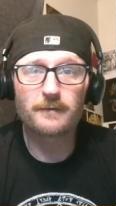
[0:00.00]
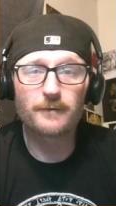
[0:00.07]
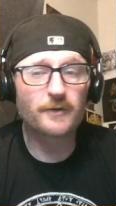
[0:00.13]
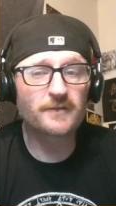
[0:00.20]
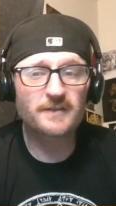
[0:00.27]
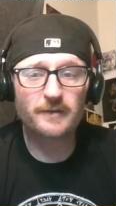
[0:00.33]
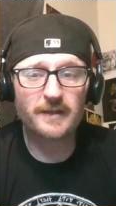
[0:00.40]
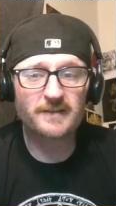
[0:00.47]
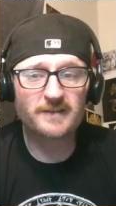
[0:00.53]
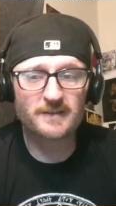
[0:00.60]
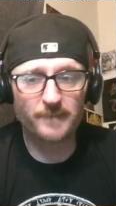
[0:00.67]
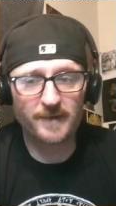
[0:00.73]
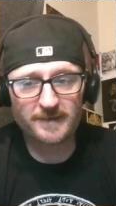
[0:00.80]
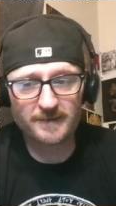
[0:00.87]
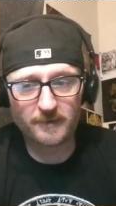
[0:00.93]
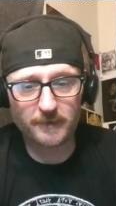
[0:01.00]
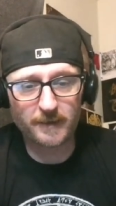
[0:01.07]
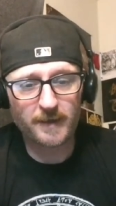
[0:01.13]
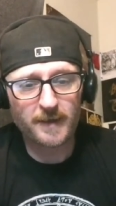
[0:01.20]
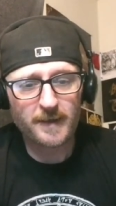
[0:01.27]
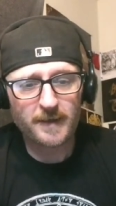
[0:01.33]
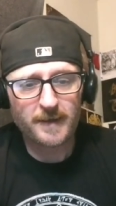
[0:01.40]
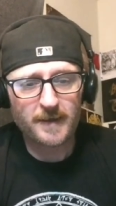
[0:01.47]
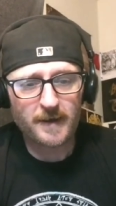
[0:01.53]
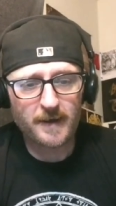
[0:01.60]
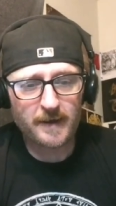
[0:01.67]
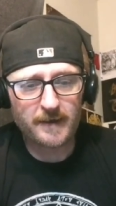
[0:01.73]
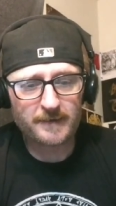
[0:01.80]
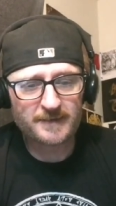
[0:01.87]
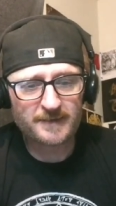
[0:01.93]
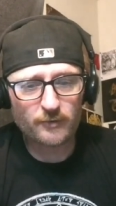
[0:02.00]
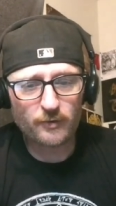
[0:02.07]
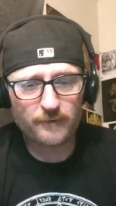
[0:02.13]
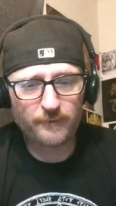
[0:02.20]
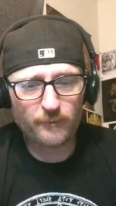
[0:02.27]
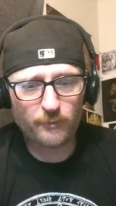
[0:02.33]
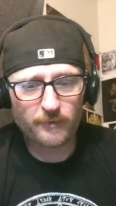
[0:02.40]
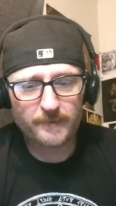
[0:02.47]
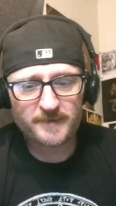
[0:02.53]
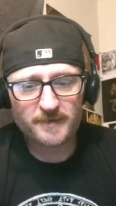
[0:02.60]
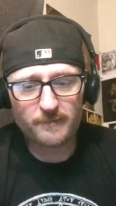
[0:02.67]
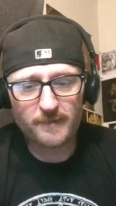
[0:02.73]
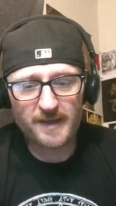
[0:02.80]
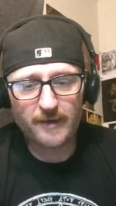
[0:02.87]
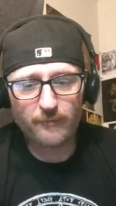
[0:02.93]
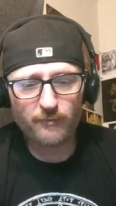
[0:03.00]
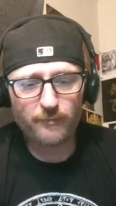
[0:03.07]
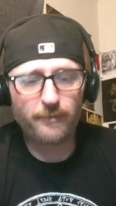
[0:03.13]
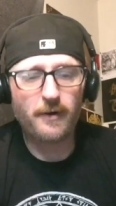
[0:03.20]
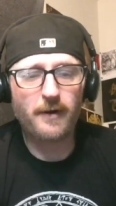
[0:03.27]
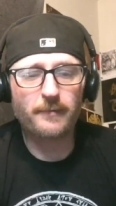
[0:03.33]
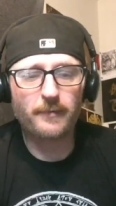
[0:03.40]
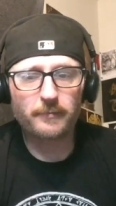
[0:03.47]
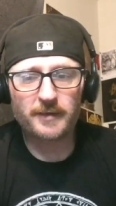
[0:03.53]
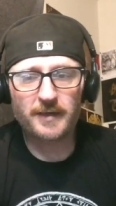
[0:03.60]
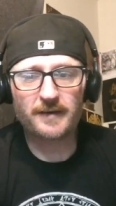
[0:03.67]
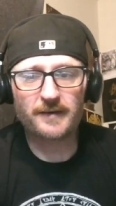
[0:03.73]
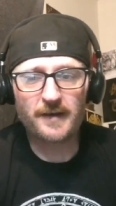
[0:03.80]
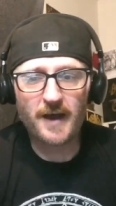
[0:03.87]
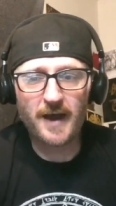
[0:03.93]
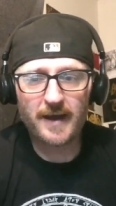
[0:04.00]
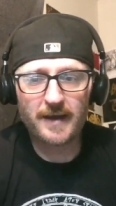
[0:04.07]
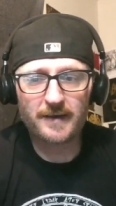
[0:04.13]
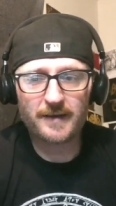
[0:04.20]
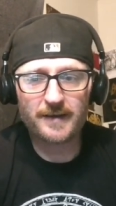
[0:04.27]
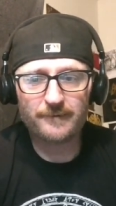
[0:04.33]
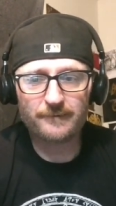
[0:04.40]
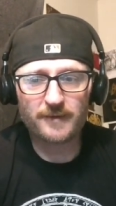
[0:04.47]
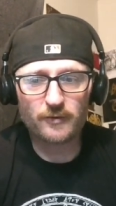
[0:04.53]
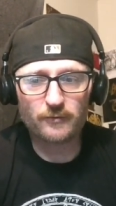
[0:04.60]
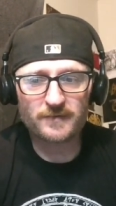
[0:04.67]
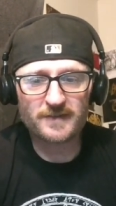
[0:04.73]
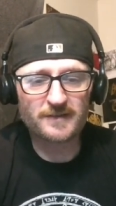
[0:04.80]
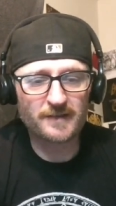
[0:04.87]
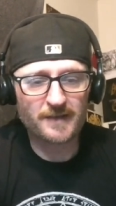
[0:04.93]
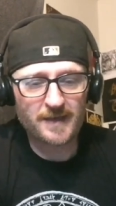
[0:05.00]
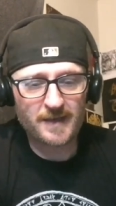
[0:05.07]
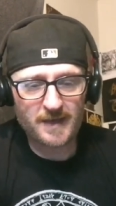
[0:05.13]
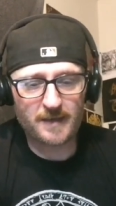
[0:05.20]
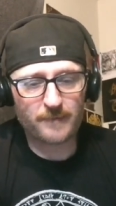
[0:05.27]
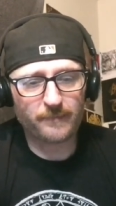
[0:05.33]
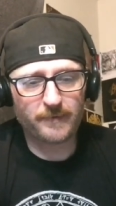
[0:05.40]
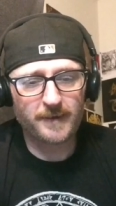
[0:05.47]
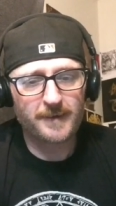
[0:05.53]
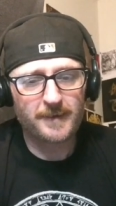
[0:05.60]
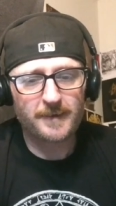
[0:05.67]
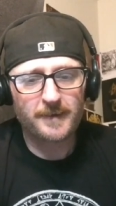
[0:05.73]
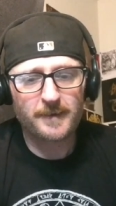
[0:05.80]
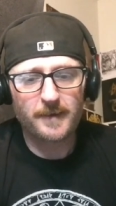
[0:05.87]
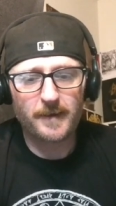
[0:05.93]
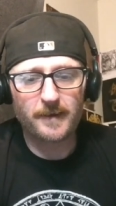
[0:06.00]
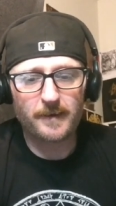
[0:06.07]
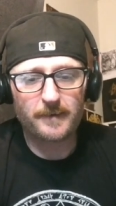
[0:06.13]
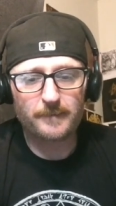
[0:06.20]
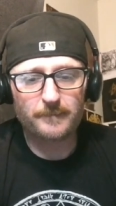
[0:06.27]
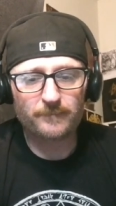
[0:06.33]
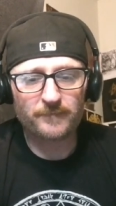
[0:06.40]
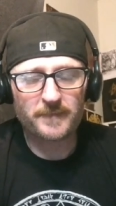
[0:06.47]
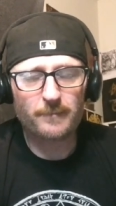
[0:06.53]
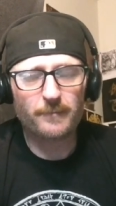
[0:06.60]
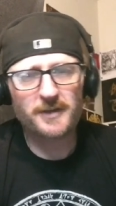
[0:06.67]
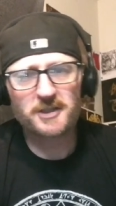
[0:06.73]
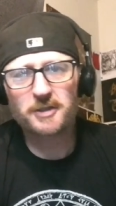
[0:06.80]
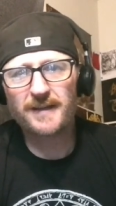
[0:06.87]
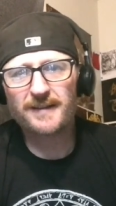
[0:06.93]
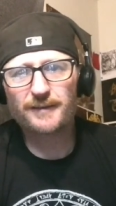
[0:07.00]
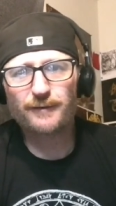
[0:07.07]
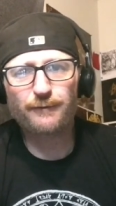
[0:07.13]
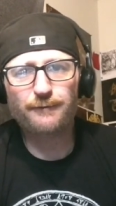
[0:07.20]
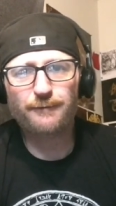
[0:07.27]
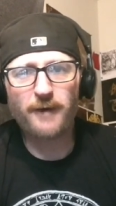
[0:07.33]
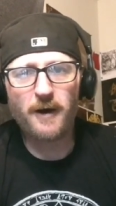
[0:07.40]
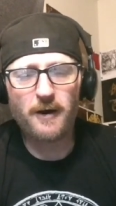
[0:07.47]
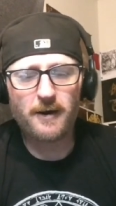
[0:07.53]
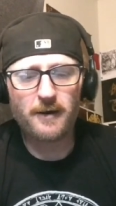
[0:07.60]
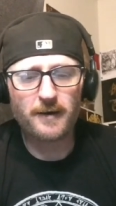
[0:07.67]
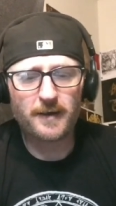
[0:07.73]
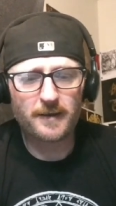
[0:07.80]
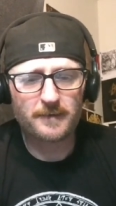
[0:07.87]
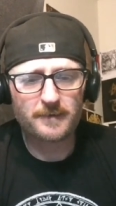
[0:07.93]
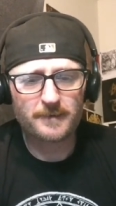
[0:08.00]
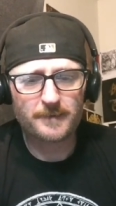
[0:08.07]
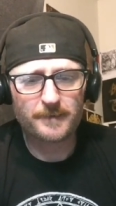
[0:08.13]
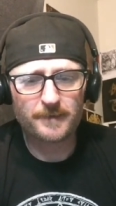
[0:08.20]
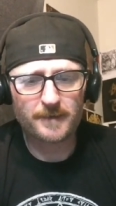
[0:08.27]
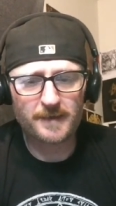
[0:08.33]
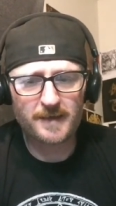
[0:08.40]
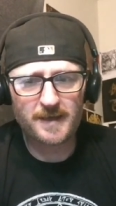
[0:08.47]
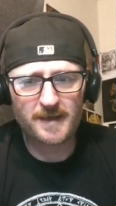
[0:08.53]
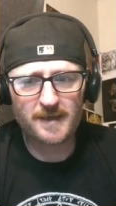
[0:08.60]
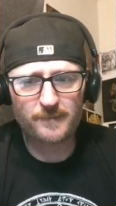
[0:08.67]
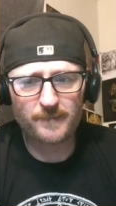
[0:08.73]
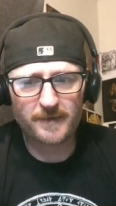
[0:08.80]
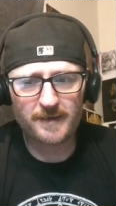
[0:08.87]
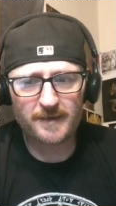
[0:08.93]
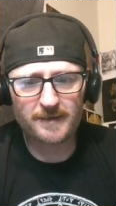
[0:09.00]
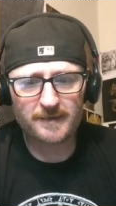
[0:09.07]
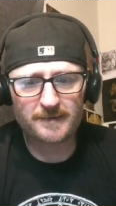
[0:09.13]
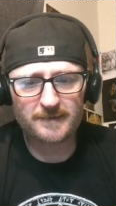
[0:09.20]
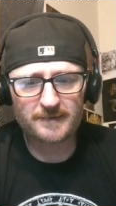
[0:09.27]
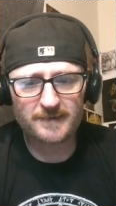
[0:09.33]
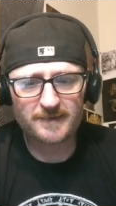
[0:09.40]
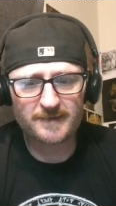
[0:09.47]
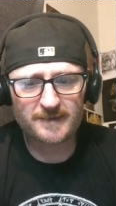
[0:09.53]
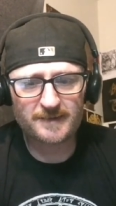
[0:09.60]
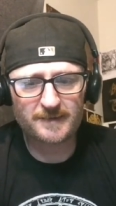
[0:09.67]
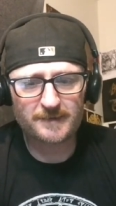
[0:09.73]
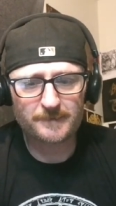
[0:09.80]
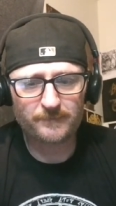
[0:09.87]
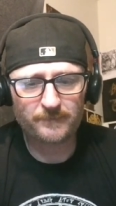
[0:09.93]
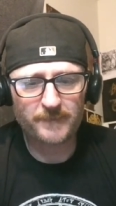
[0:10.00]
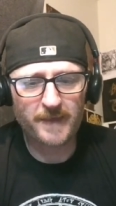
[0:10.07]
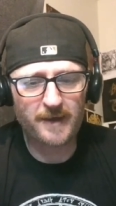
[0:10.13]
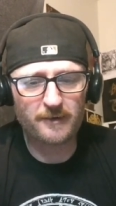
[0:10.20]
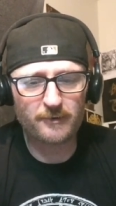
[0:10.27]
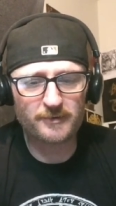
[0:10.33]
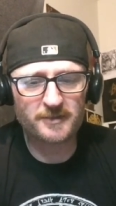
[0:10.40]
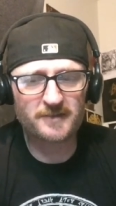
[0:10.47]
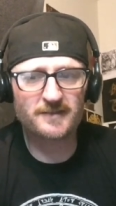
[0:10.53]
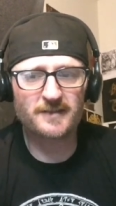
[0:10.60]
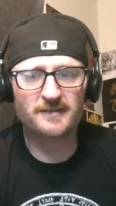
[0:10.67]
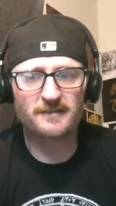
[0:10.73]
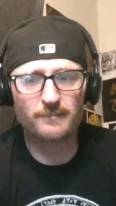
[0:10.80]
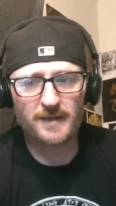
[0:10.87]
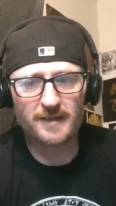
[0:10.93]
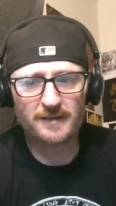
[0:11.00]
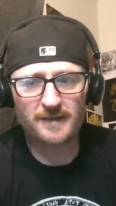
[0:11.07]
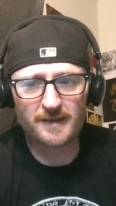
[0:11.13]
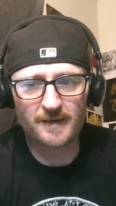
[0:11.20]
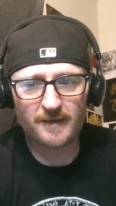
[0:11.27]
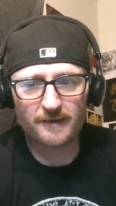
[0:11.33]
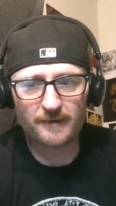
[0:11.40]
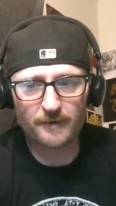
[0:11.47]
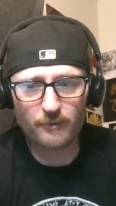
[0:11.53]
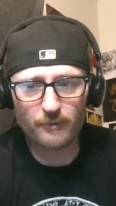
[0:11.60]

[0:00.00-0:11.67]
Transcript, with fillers: those lists, basically. Uh, so if it were up to me, I would probably not have used the keep. Um, much like the fog, the keep is I don't know. It just doesn't meet the uh,